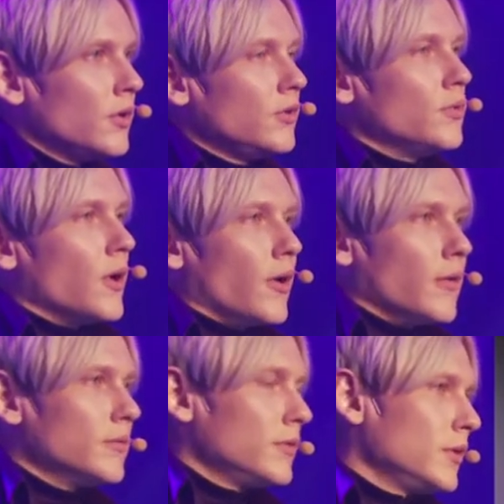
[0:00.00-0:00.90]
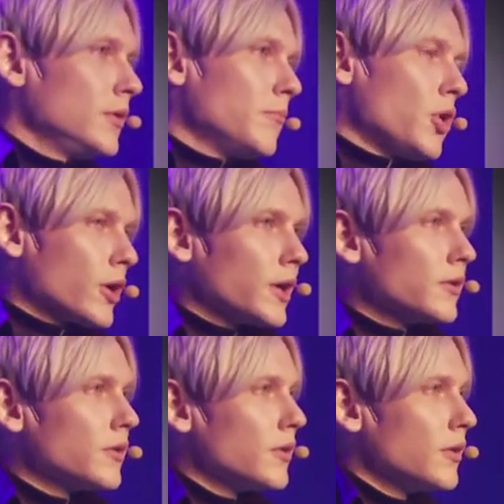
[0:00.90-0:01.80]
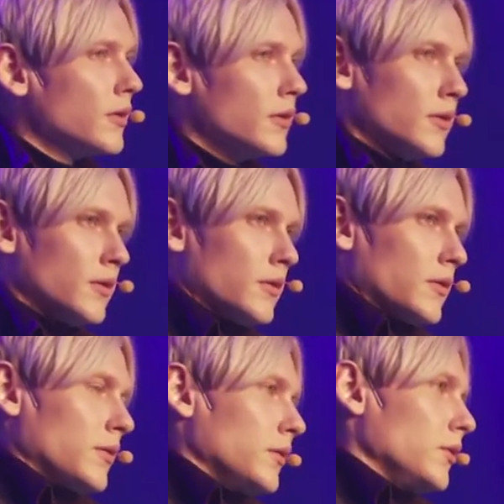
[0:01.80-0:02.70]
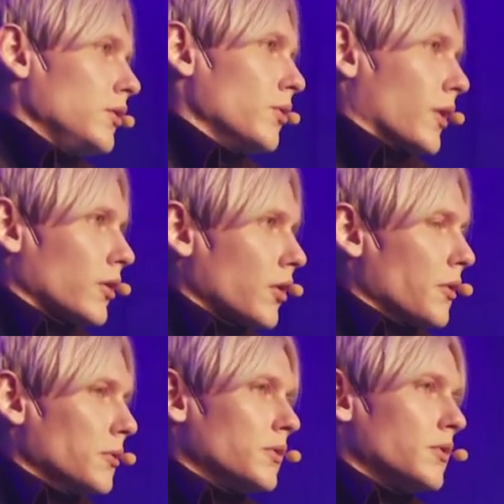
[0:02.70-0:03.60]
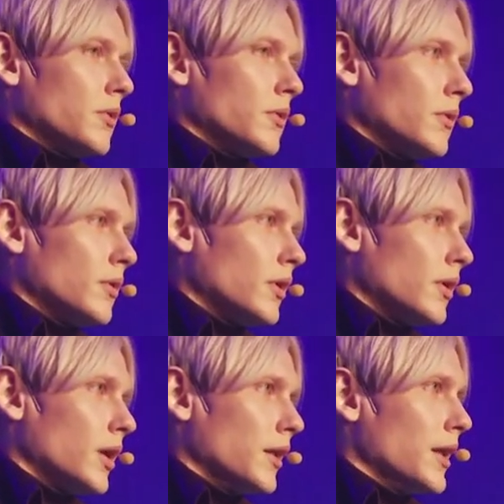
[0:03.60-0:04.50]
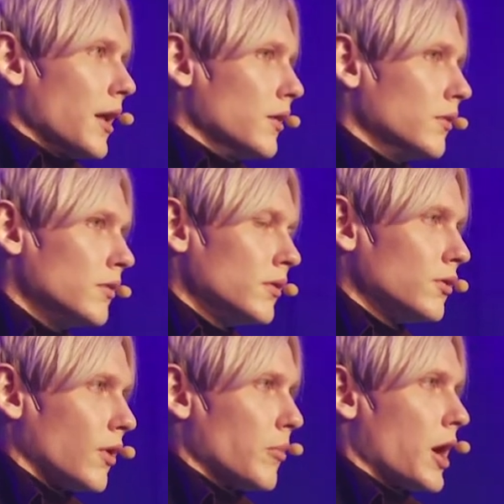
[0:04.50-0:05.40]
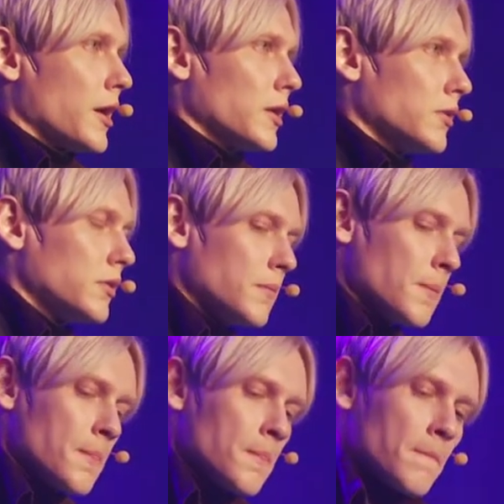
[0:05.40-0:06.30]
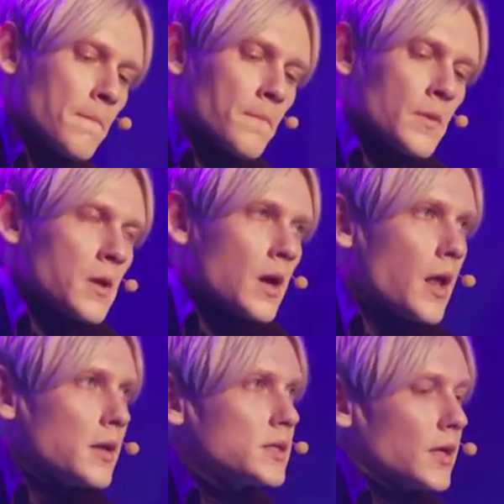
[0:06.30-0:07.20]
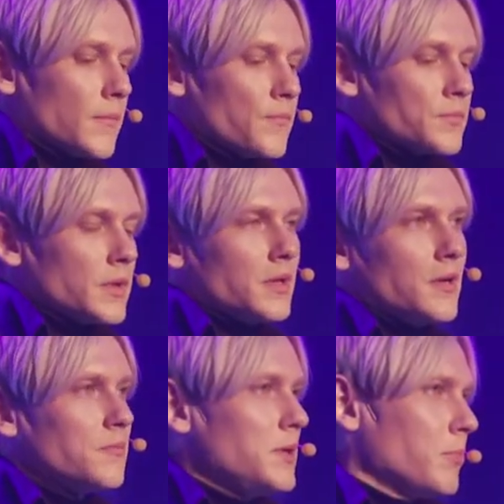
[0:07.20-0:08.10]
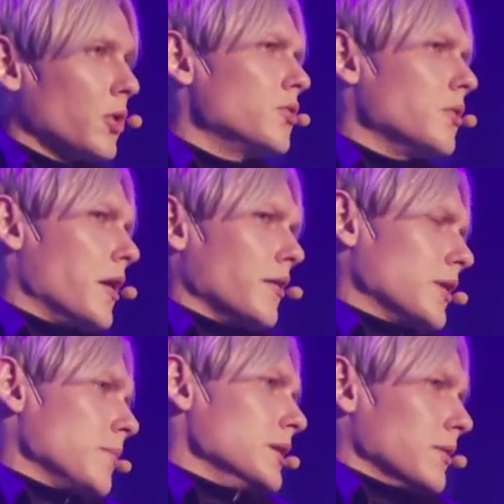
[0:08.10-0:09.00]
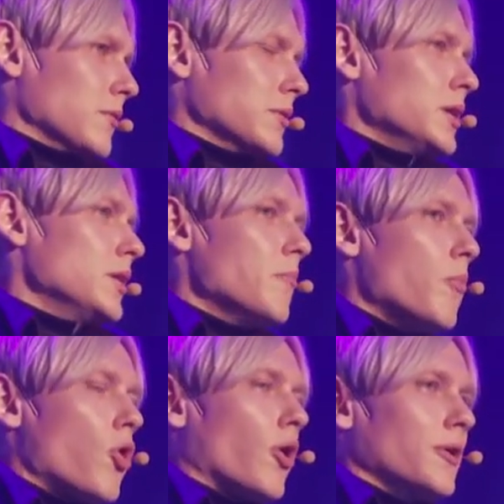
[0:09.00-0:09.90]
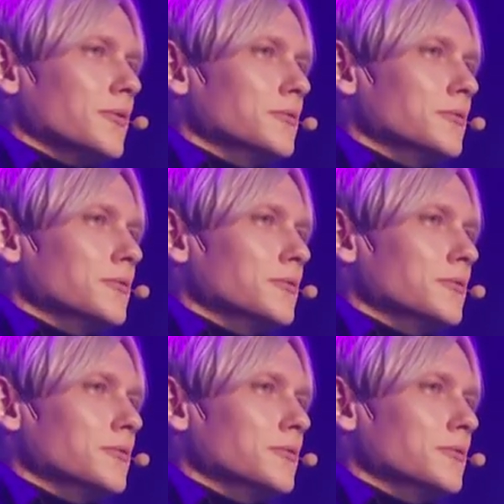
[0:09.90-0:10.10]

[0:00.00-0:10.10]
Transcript: to our pockets, to our clothes, and then to our bodies. And um, there's people who are, I mean, uh, more